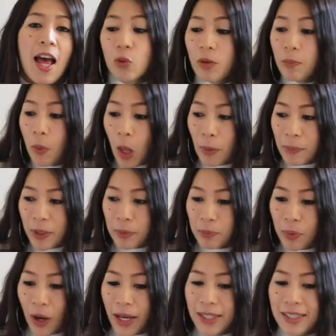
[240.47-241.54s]
So the ball pit
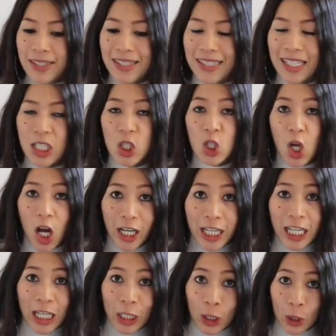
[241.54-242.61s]
price did
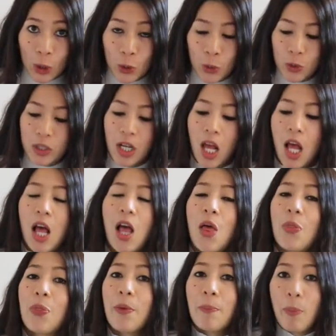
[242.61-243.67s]
not include
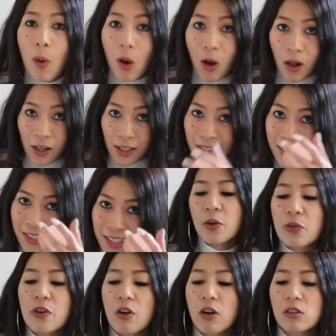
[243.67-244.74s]
the balls. I know
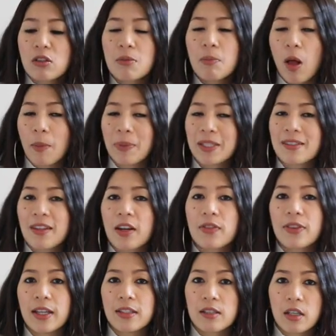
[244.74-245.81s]
there are some ball pits there
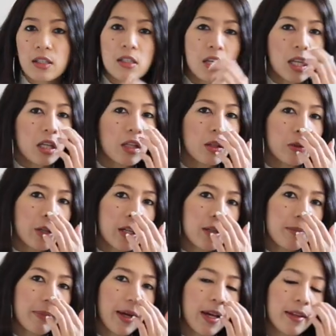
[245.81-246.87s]
that does include
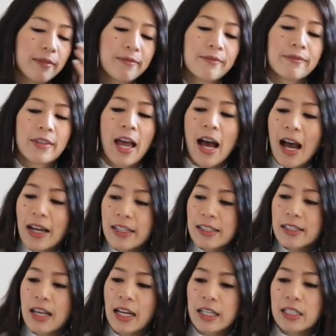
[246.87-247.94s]
it, but I
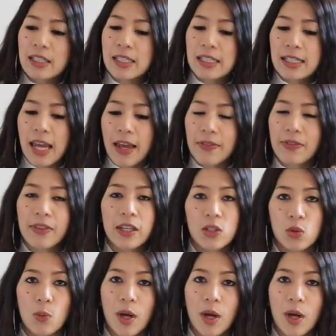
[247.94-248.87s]
decided to get this